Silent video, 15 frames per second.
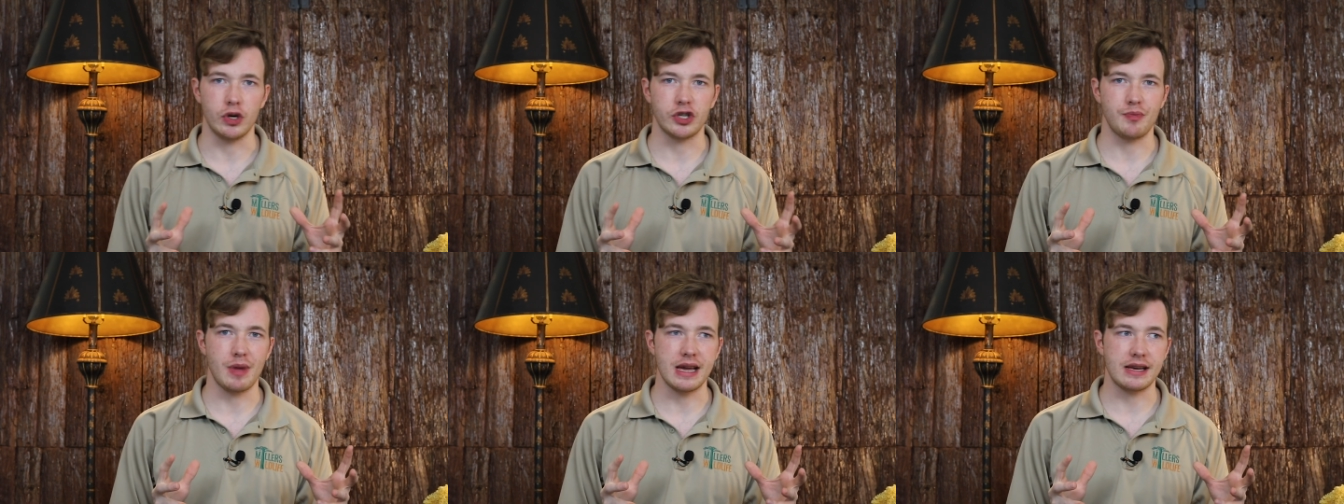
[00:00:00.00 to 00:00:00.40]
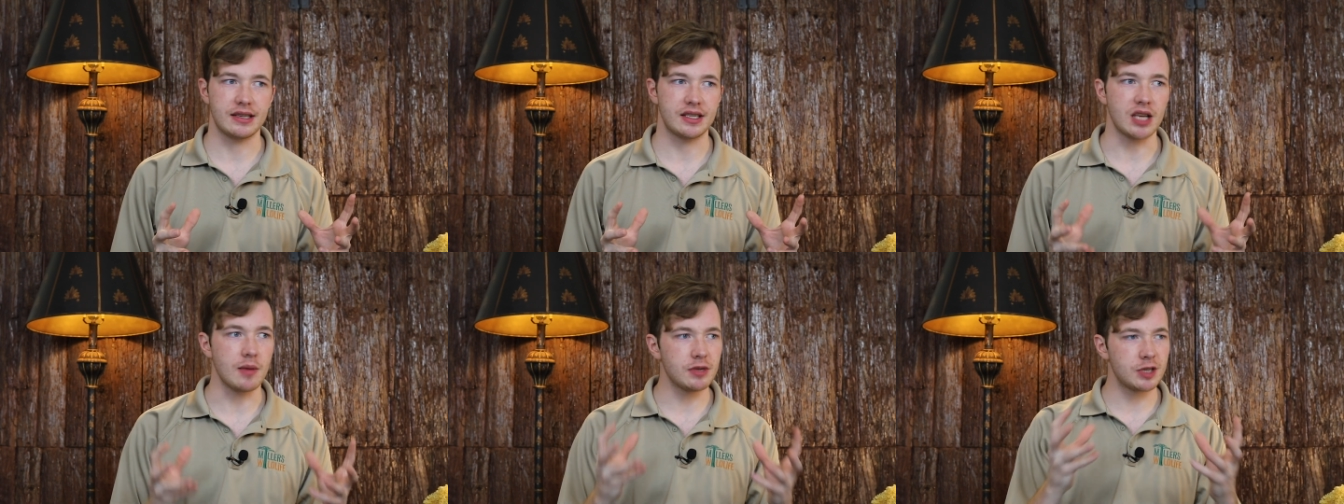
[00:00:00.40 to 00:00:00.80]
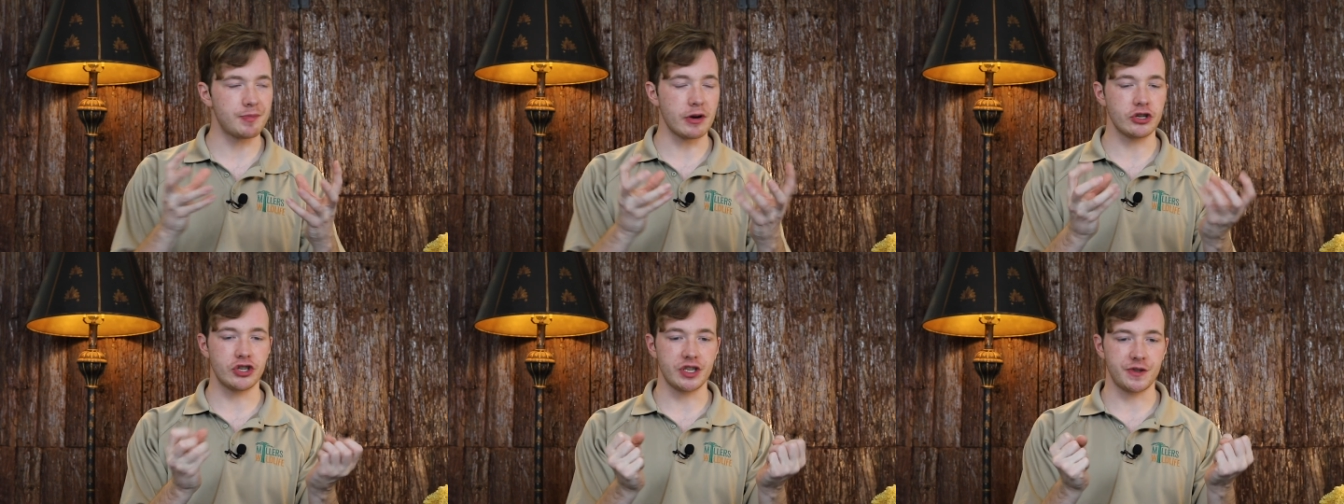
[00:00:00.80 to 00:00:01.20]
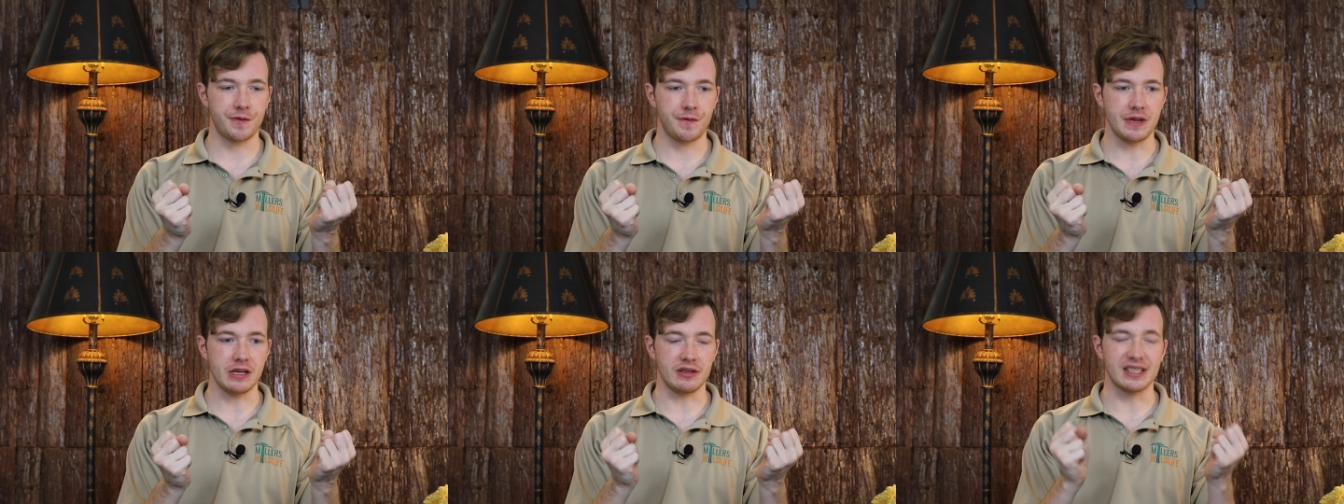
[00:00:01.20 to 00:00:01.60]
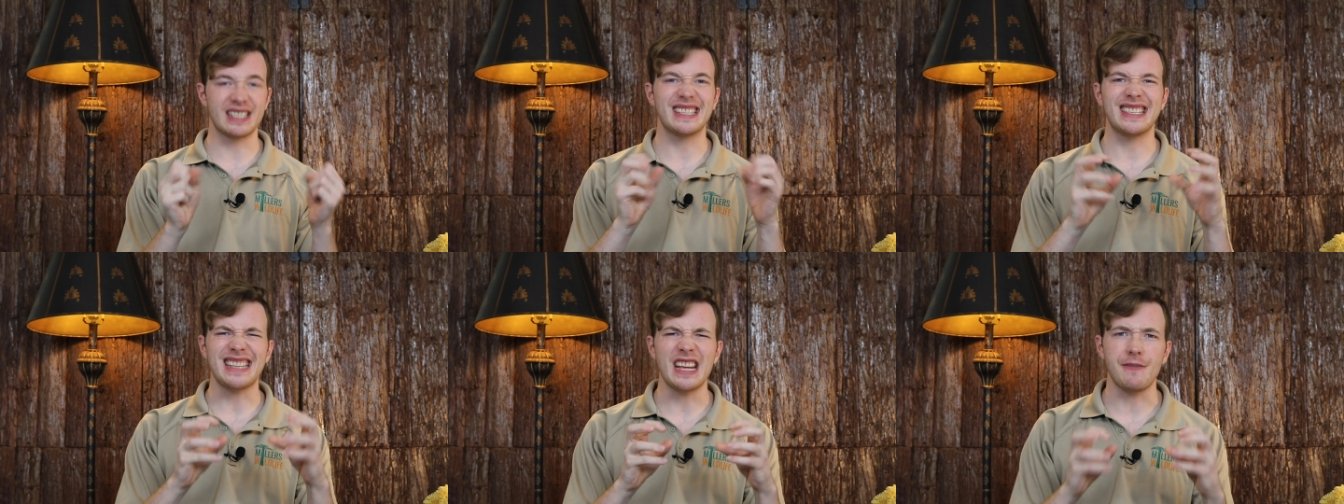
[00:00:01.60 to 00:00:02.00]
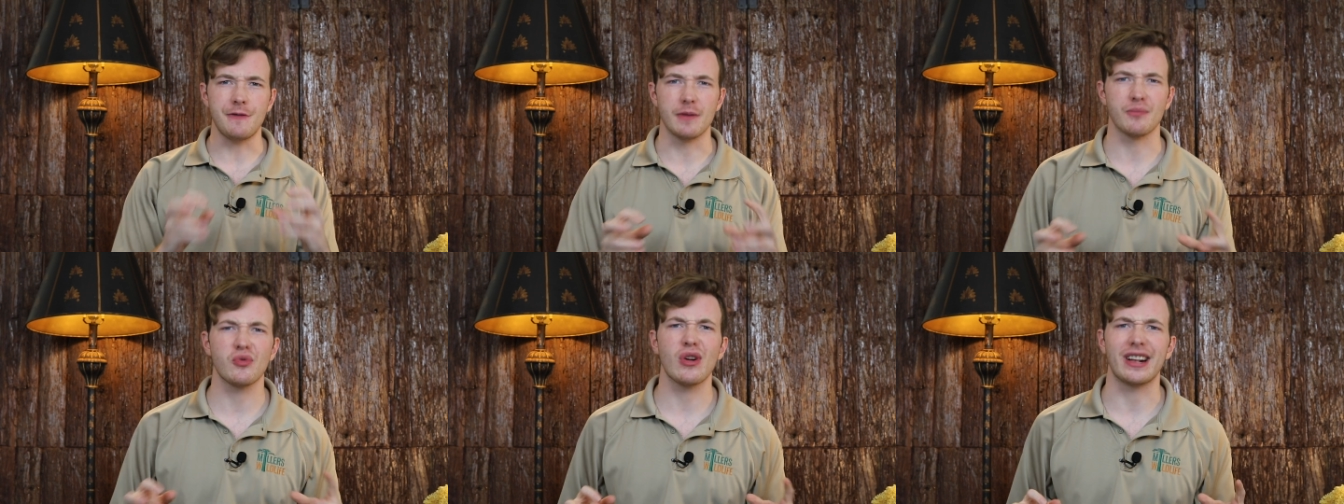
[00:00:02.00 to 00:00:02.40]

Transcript: which makes some sponges feel stiff and